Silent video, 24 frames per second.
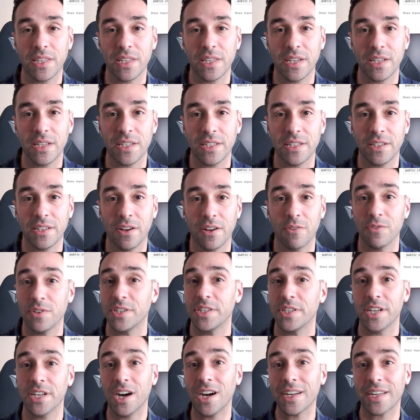you know,
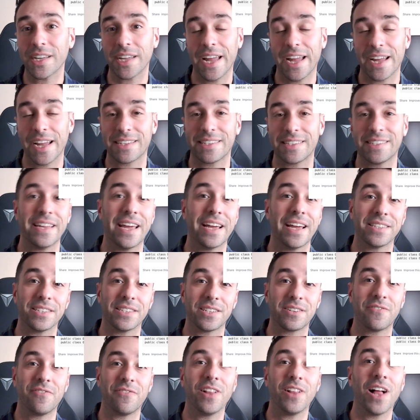duck extends
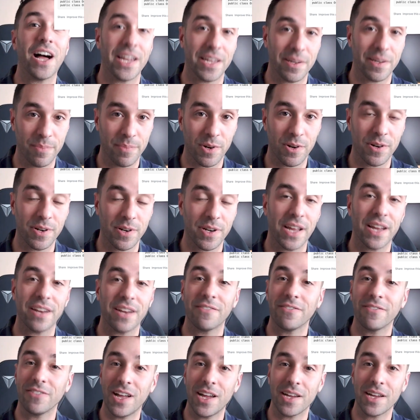to flying bird, and
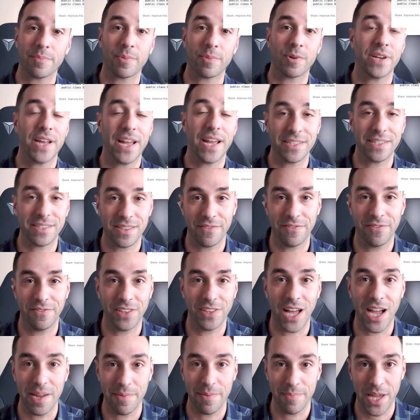flying bird has the
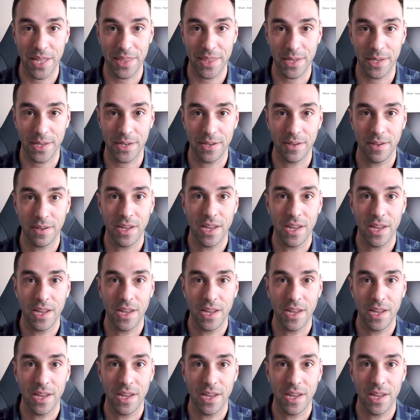fly method.